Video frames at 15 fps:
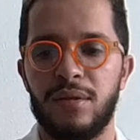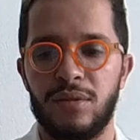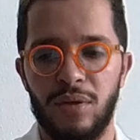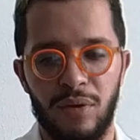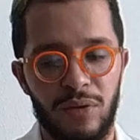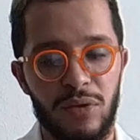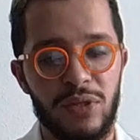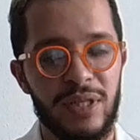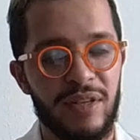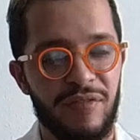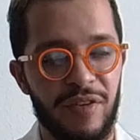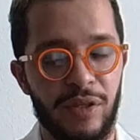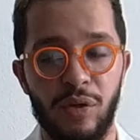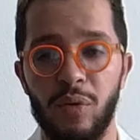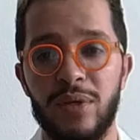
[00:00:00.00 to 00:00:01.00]
So usually
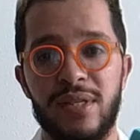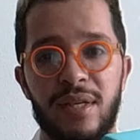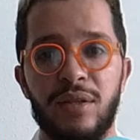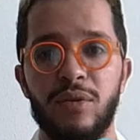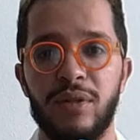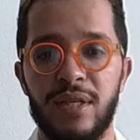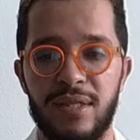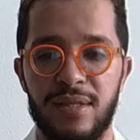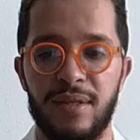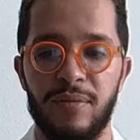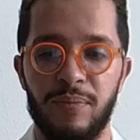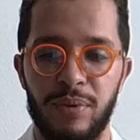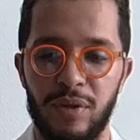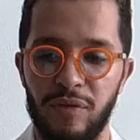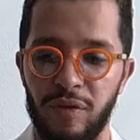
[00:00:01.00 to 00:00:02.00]
FYTOO will send you these
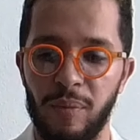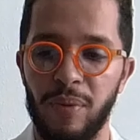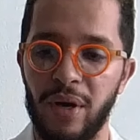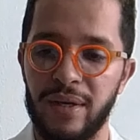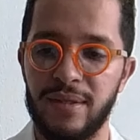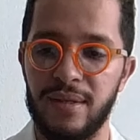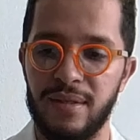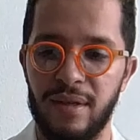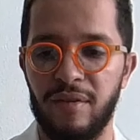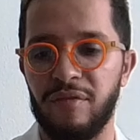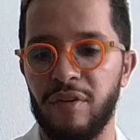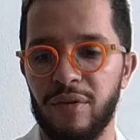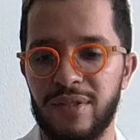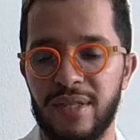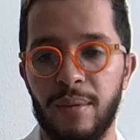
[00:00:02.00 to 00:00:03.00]
beautiful boxes that are
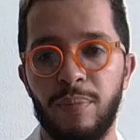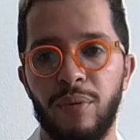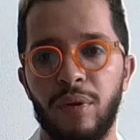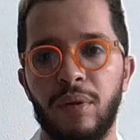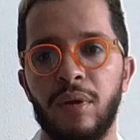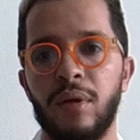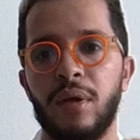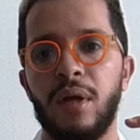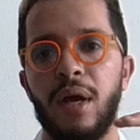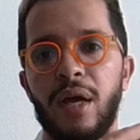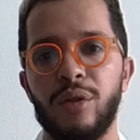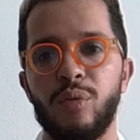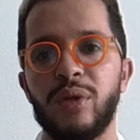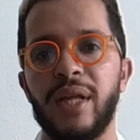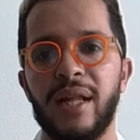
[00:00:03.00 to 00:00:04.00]
very simple
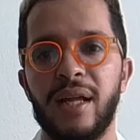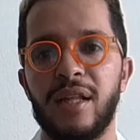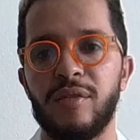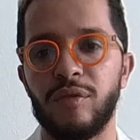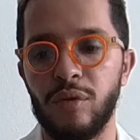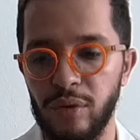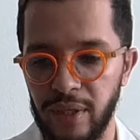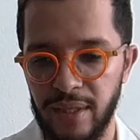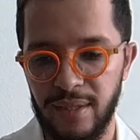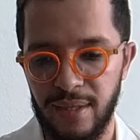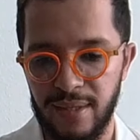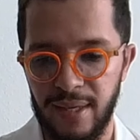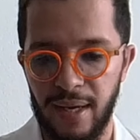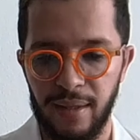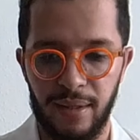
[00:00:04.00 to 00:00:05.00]
and with a lot of goodies
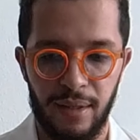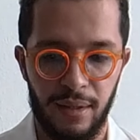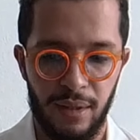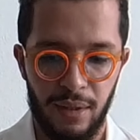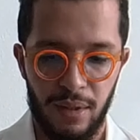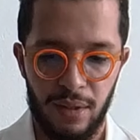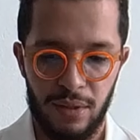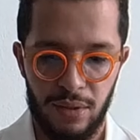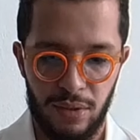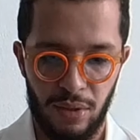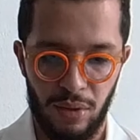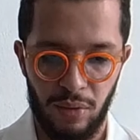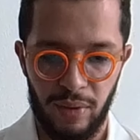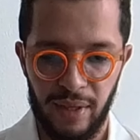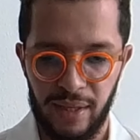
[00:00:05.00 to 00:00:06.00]
inside.
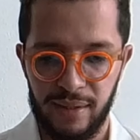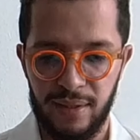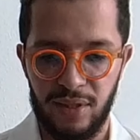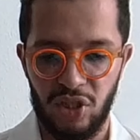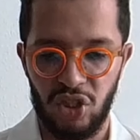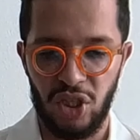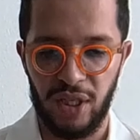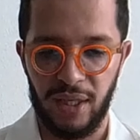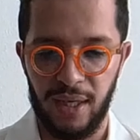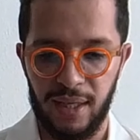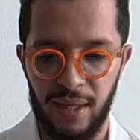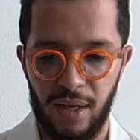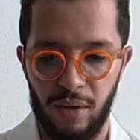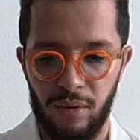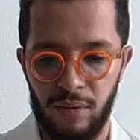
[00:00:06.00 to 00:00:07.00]
So let's check
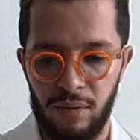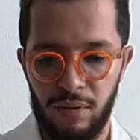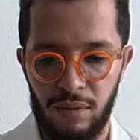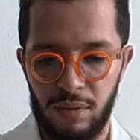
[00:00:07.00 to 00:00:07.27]
it out.